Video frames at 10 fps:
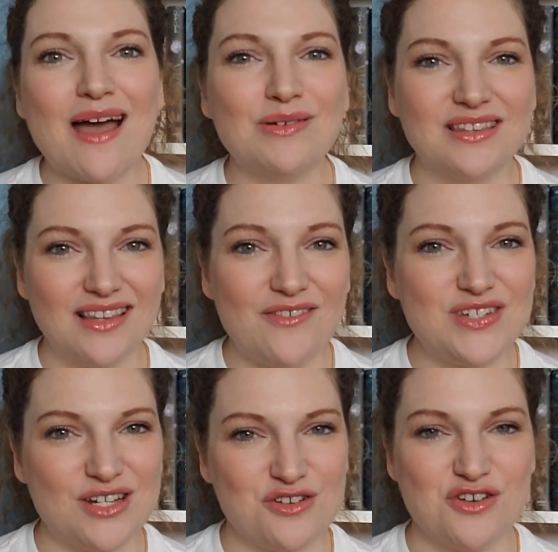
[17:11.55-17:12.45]
I would love
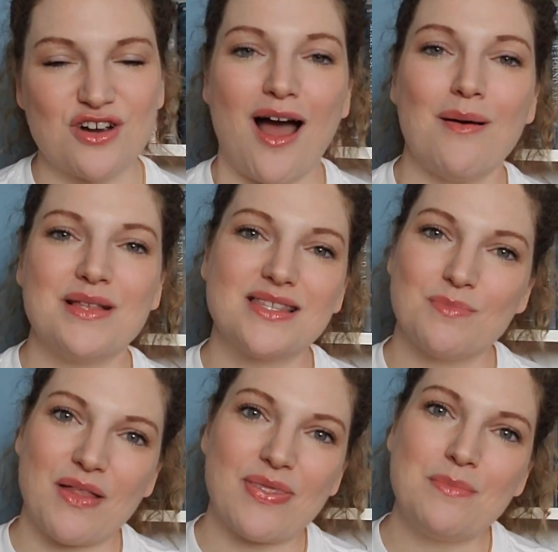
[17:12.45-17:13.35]
to hear your comments
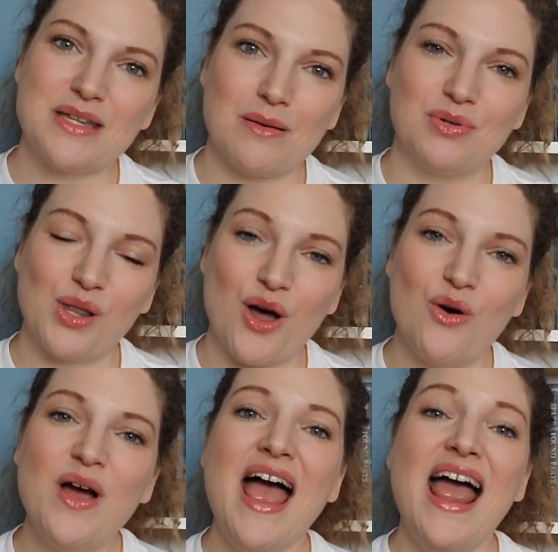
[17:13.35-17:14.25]
about them down below.